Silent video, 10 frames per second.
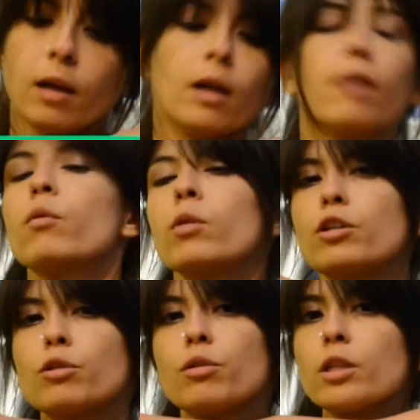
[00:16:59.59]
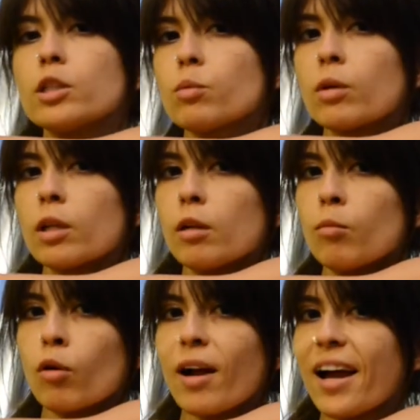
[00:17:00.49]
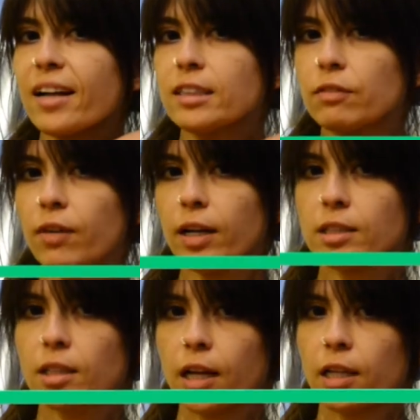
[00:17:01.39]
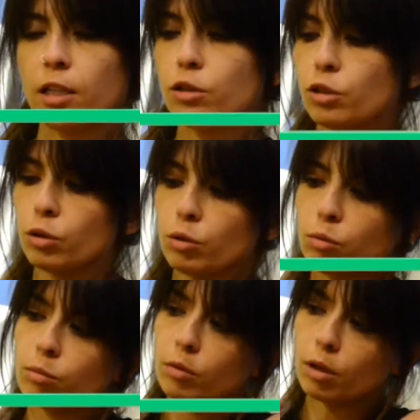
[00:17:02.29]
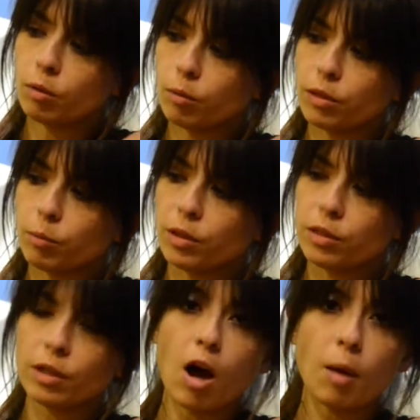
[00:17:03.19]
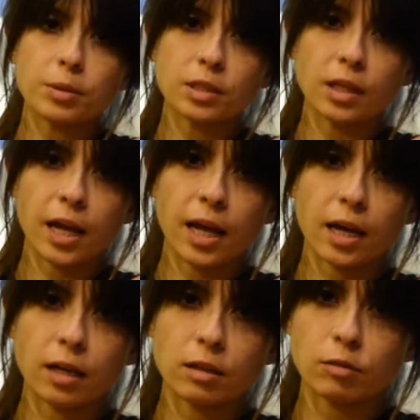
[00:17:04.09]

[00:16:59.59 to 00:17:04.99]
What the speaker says: If you want to do this one a little more active, isolated too, with the opposite hand,